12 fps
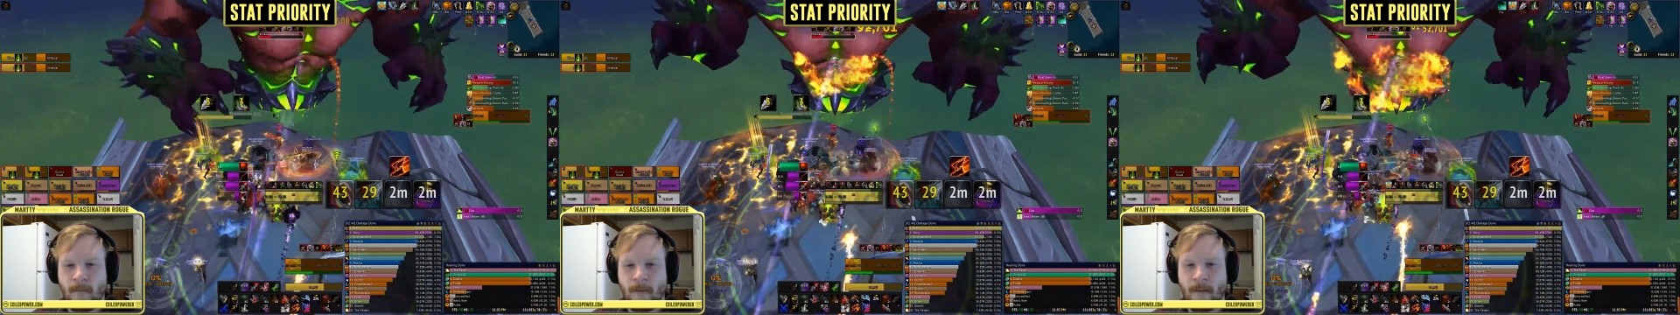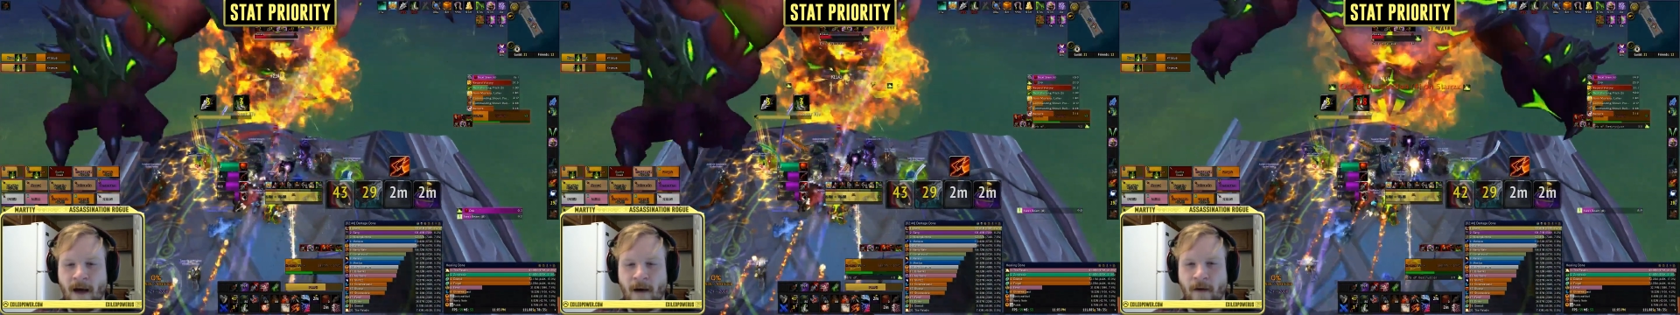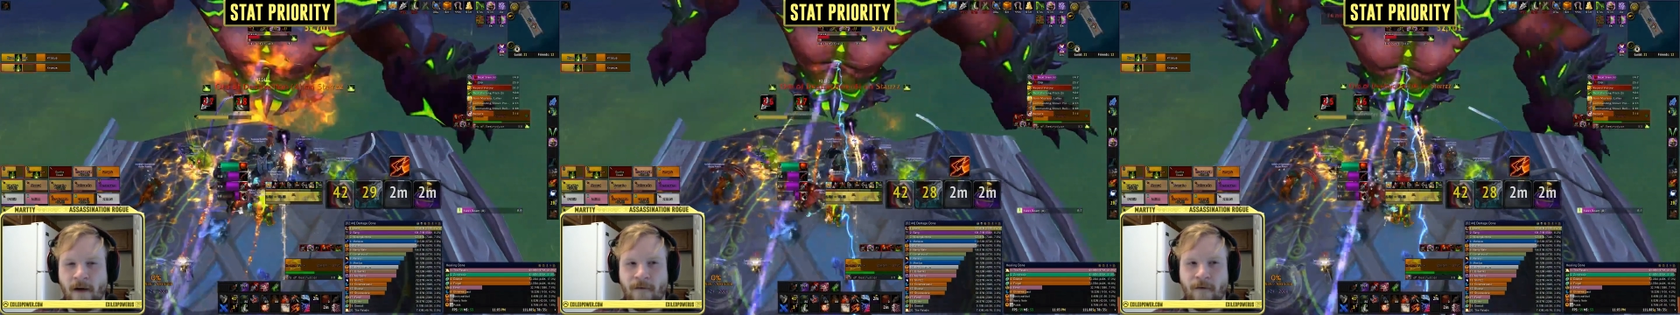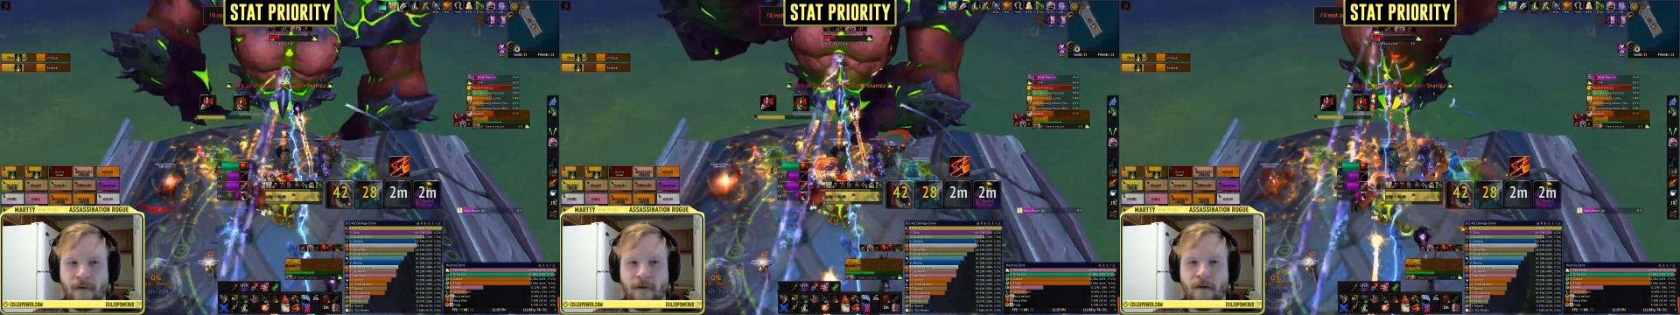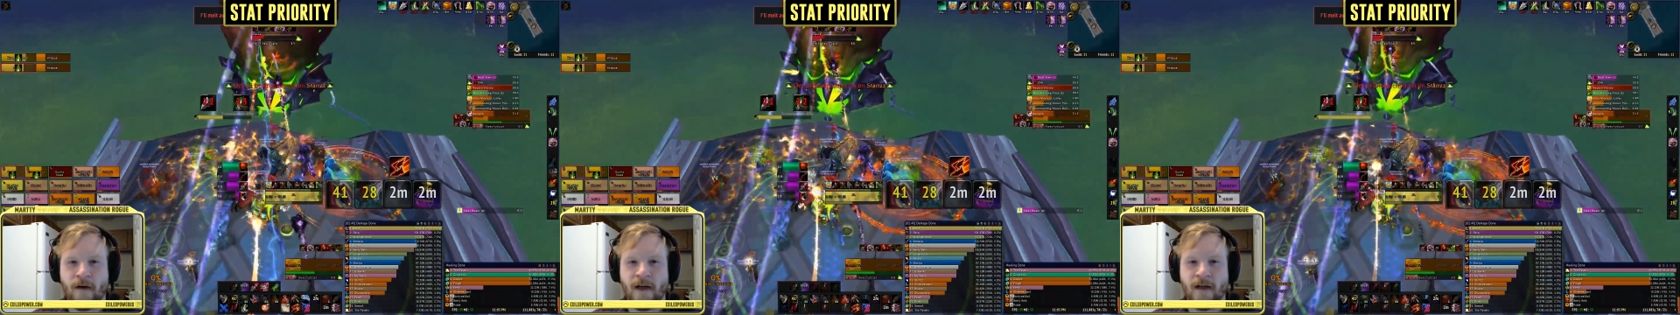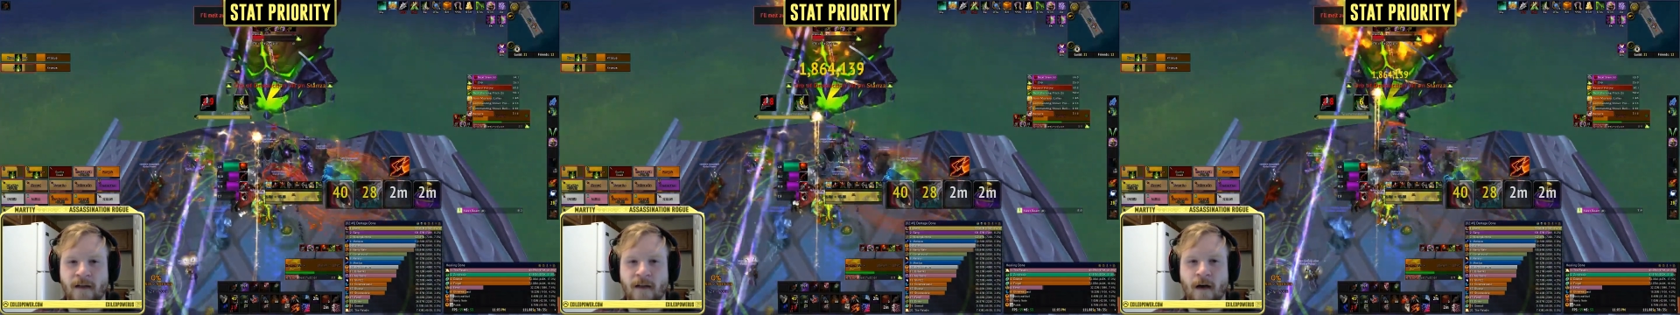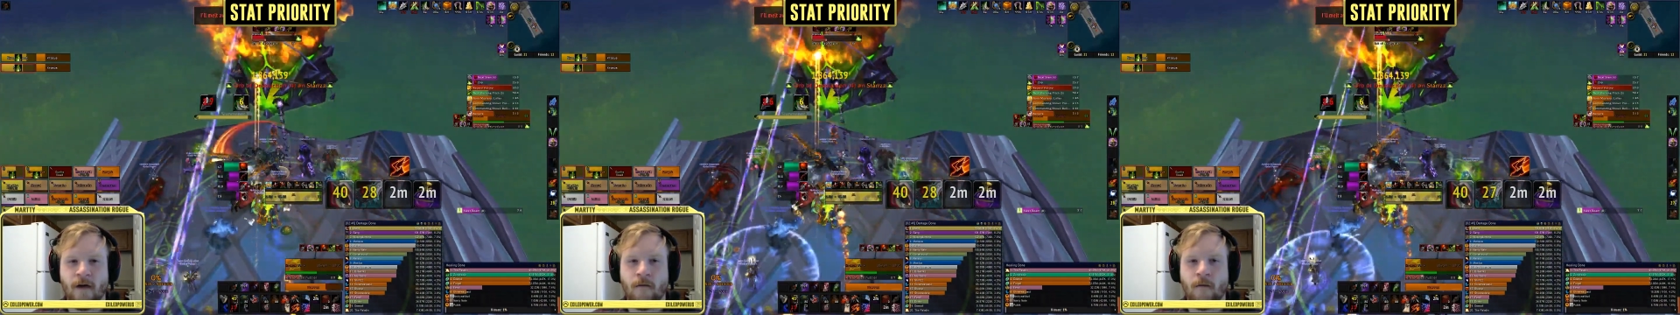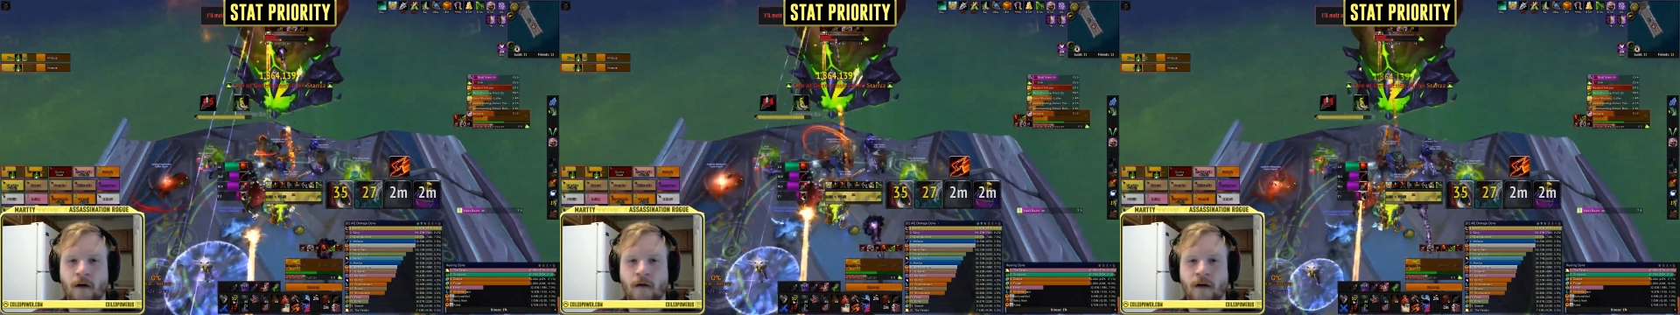That would hit for 3. So the
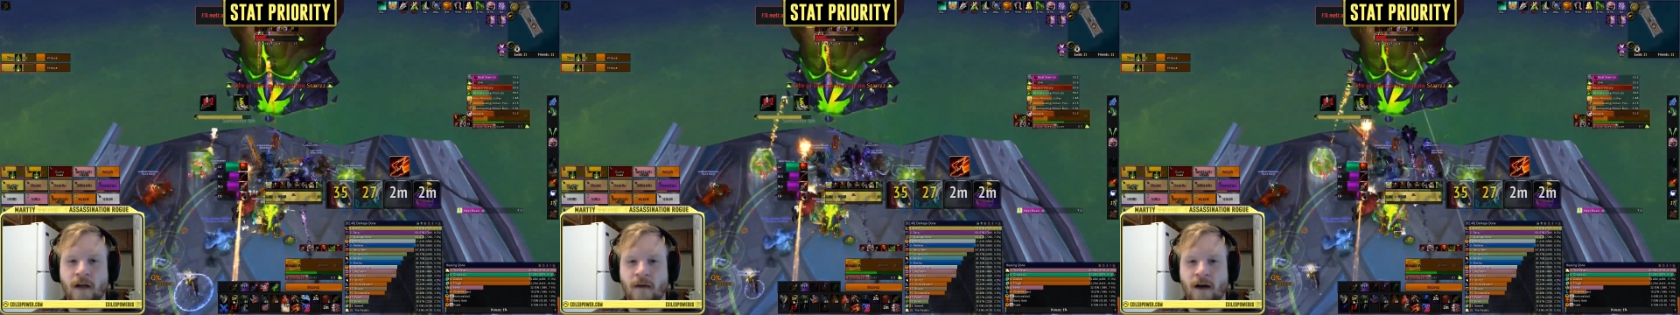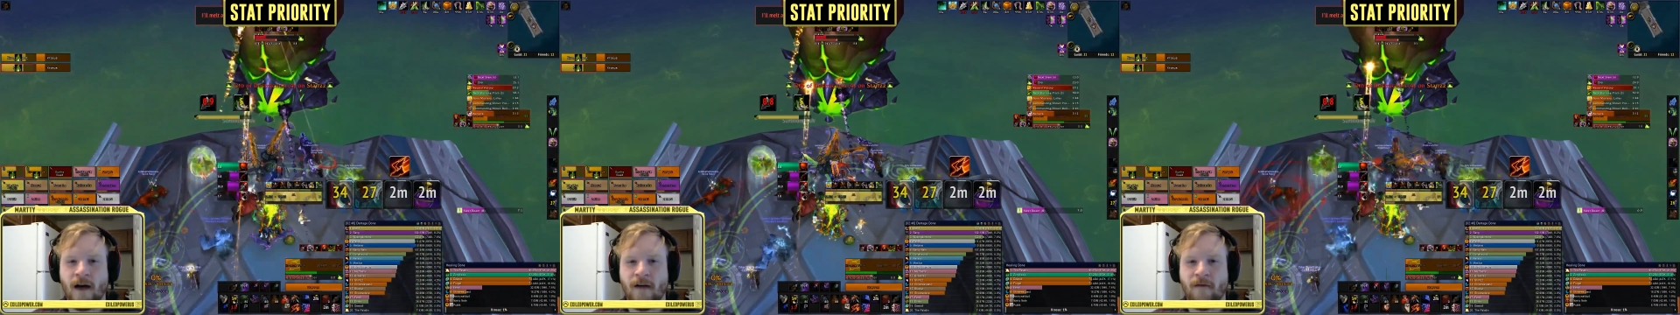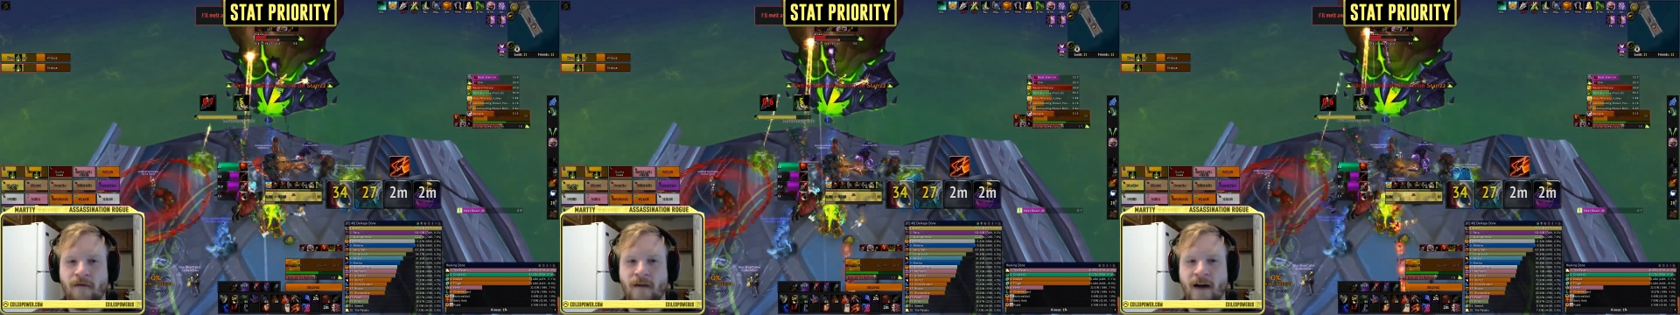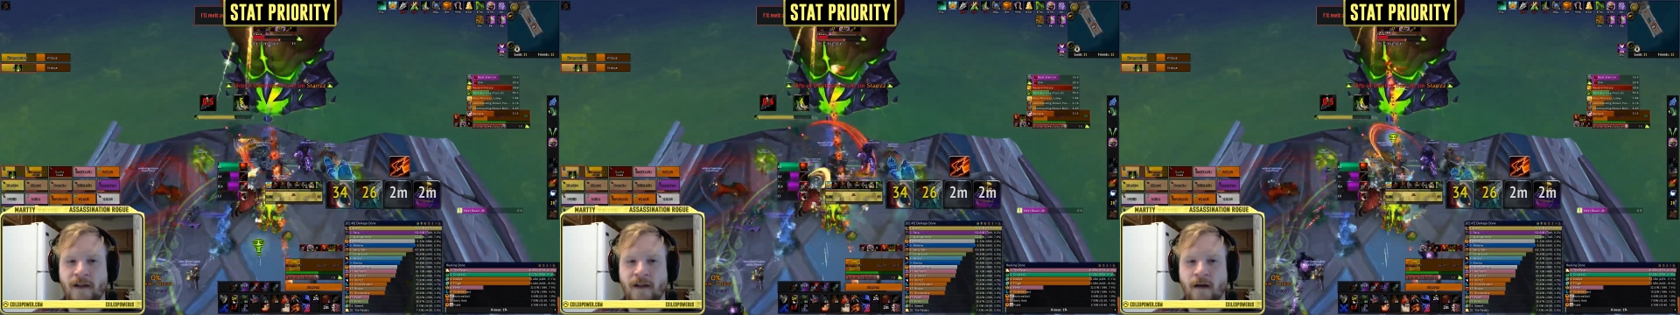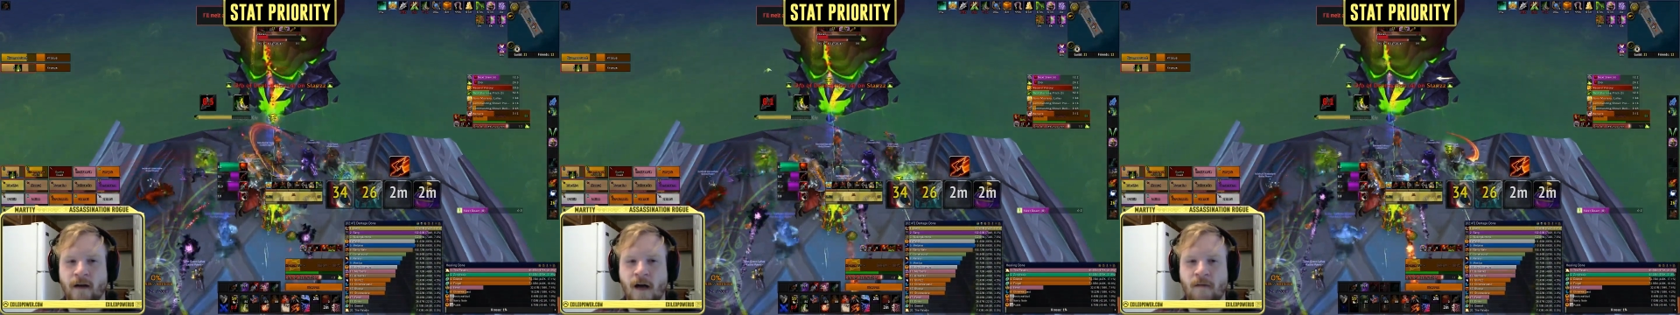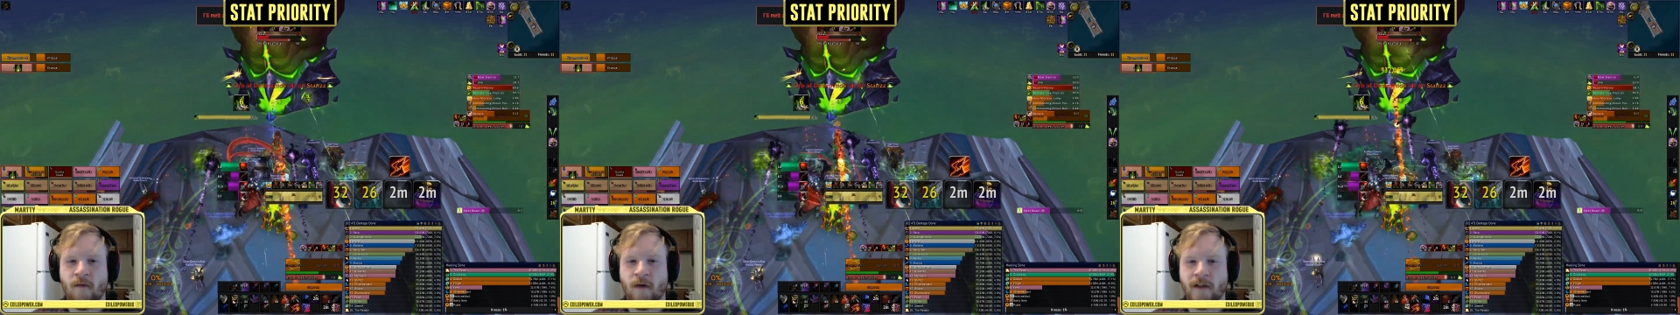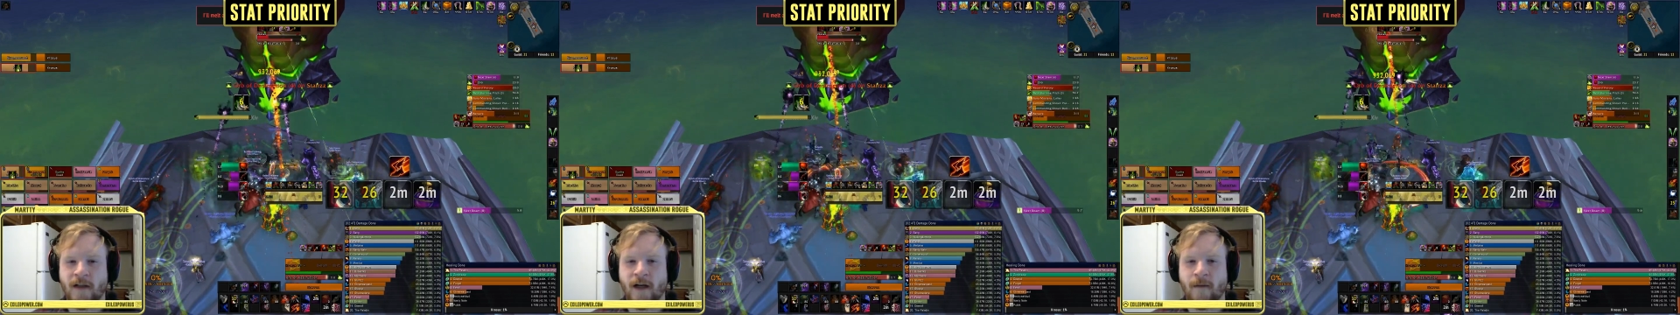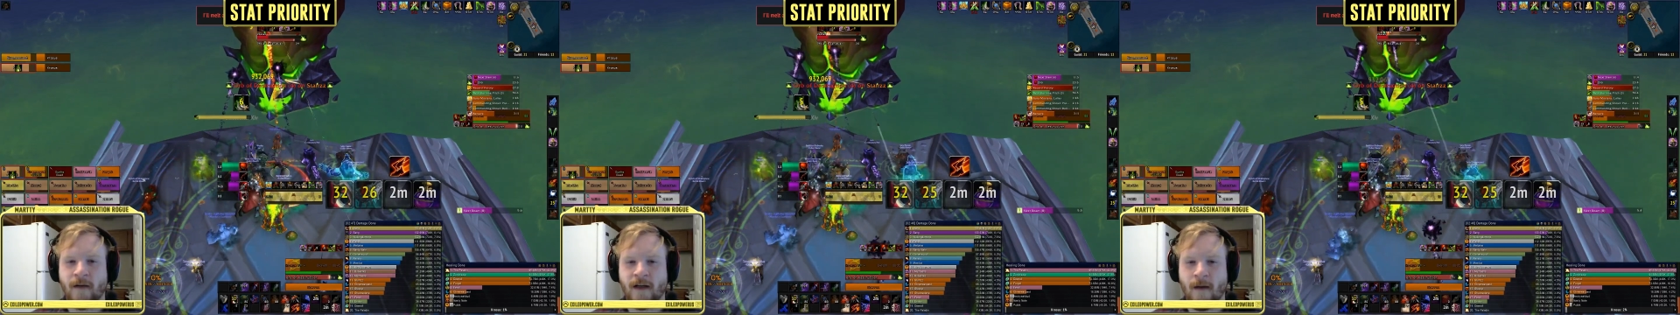more crit you have, the faster your combo points are going
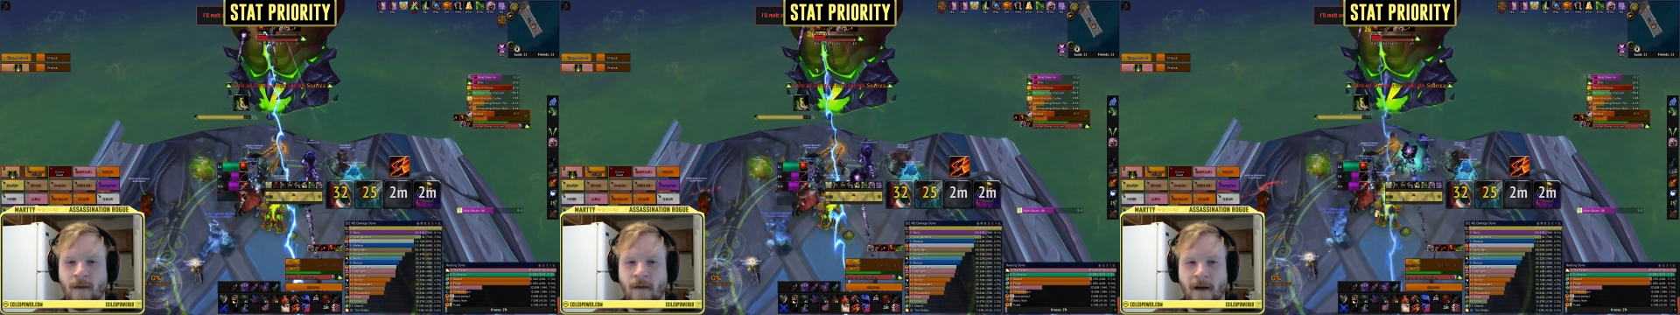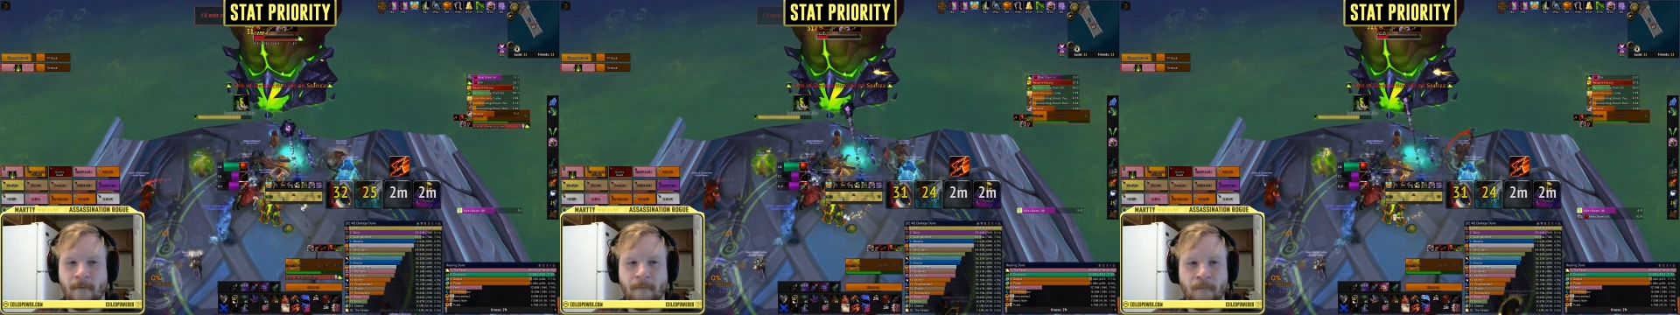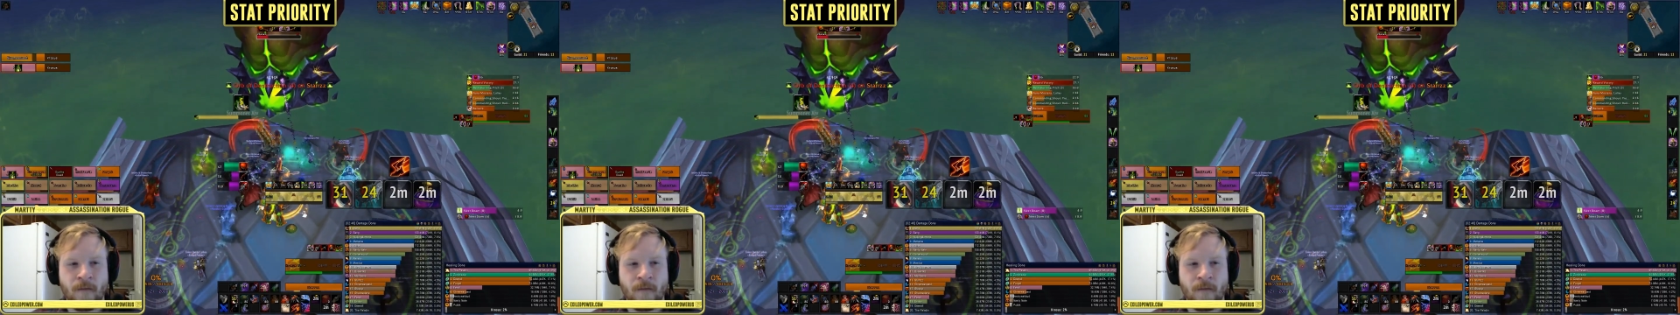to be coming in.